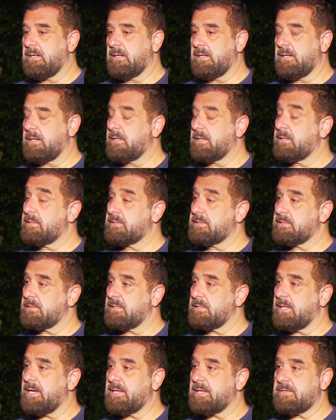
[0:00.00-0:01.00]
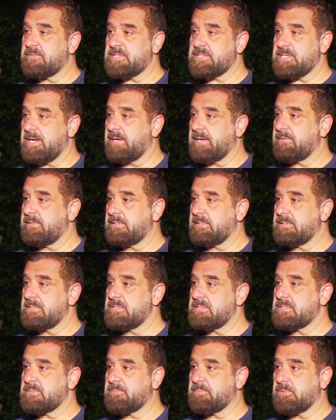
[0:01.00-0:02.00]
I heard a lot of
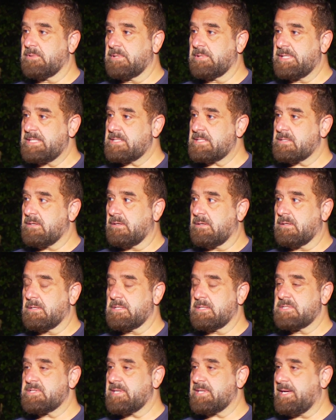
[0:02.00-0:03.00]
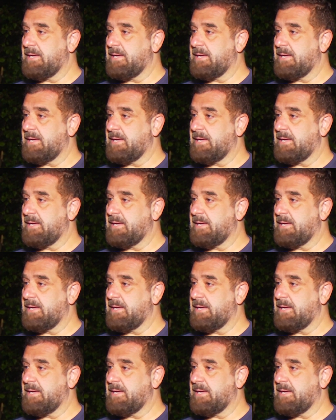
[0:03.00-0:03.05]
sirens, police cars,